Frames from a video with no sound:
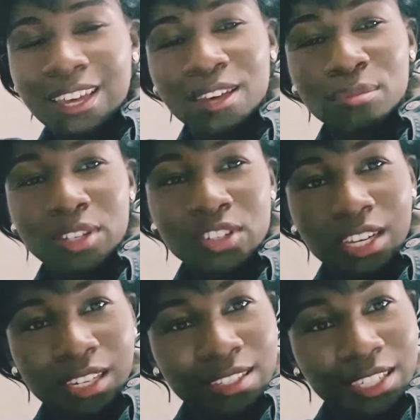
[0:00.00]
Bet you
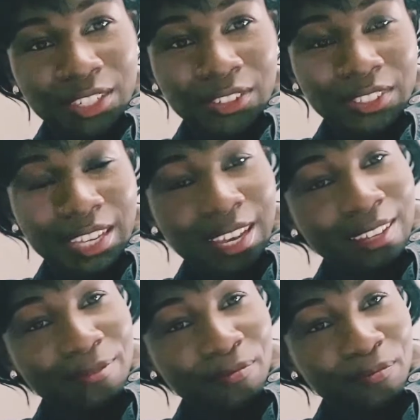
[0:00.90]
guys didn't know that.
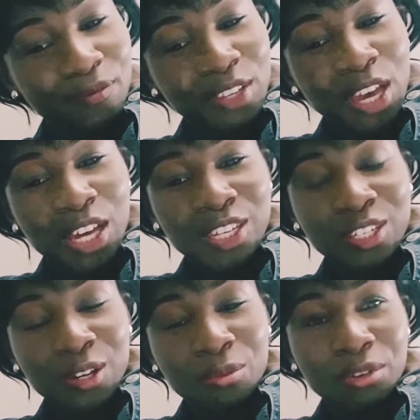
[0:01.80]

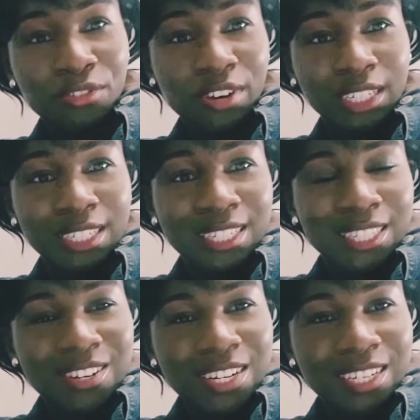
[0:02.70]
So before I get
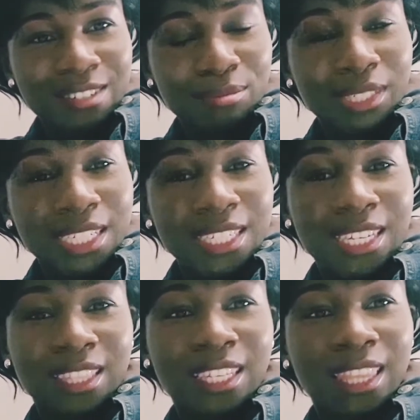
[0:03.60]
started, please
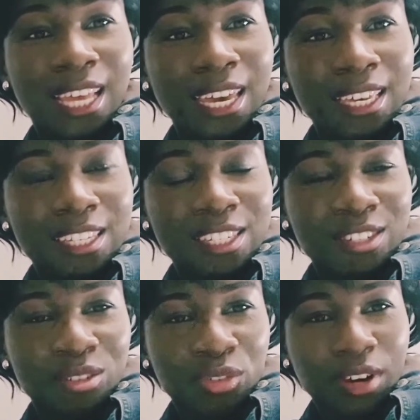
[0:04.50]
hit the like and
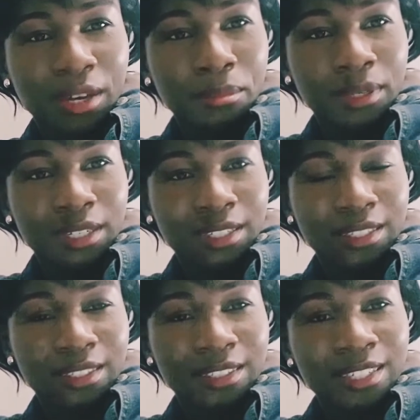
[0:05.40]
subscribe button.
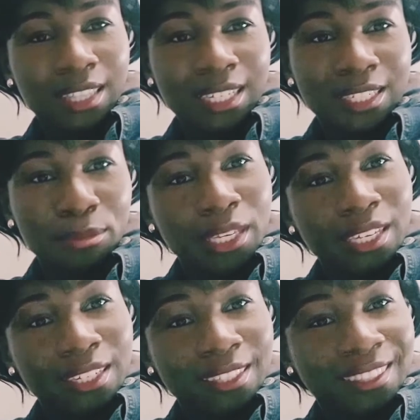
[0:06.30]
Let's
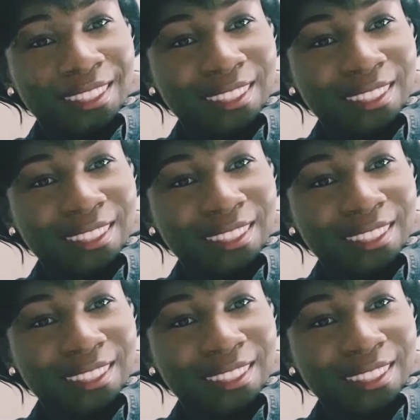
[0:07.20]
begin.